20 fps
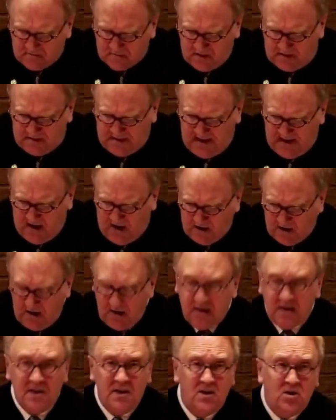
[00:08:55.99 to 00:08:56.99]
They are
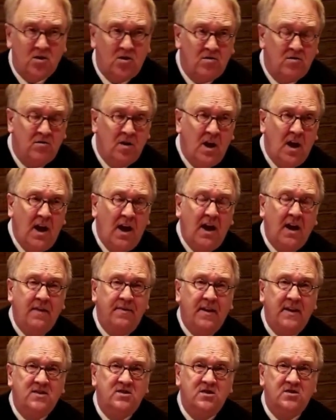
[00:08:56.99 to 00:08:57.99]
Latino, and
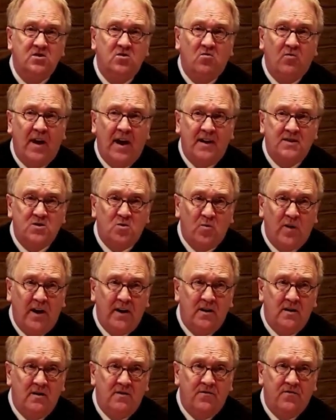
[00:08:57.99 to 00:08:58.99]
they just
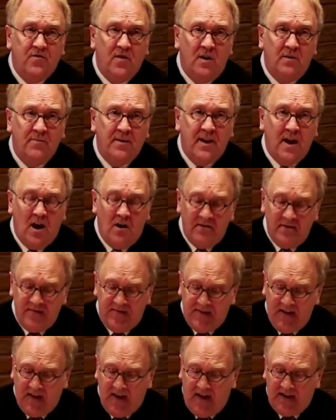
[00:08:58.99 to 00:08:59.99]
graduated from Calvin
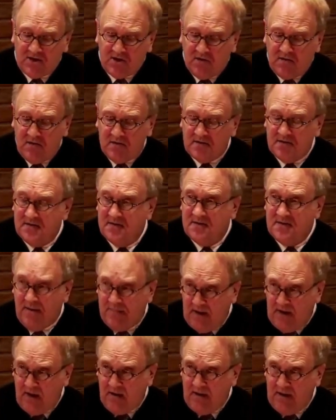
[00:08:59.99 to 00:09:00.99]
Theological
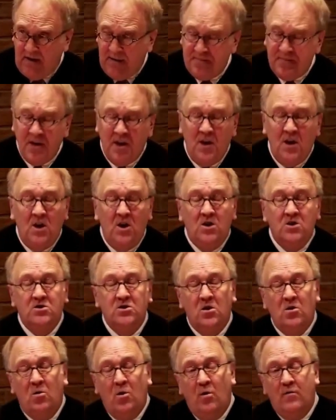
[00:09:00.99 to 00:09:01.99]
Seminary.
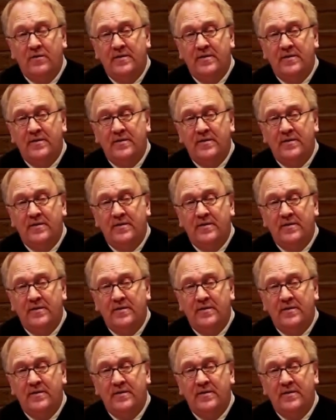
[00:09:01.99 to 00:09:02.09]
So over